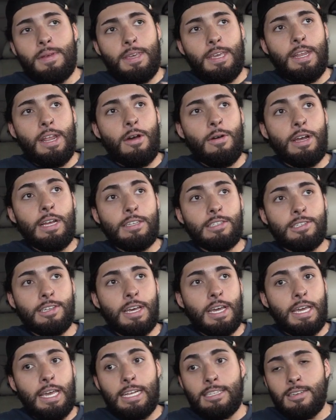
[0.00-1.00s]
You know, it's
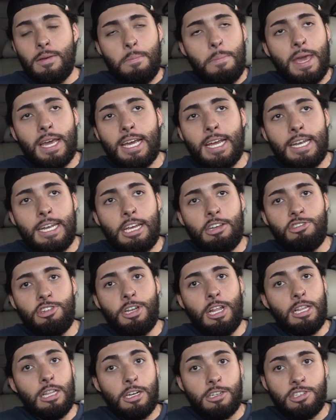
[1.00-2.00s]
in mint
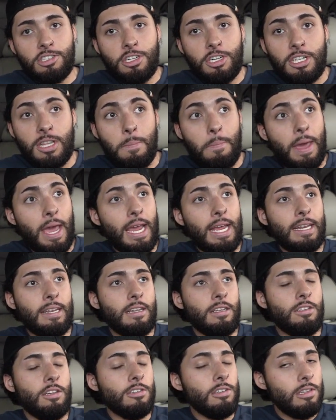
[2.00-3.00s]
condition. It looks good. The paint
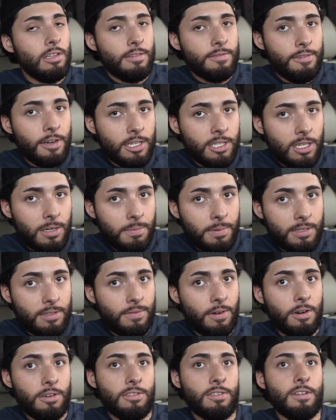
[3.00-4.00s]
doesn't look fucked up as
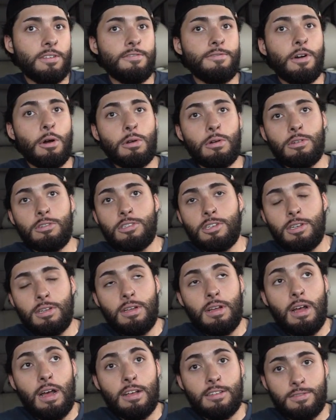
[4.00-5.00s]
far as the photos,
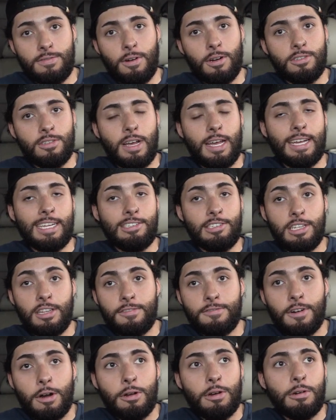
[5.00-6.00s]
as far as I can see in the
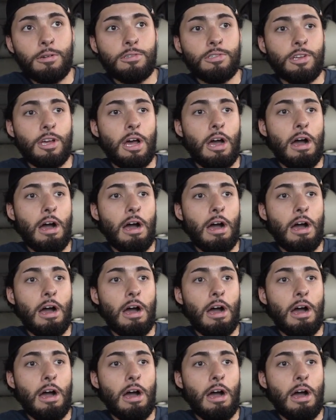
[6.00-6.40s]
photos.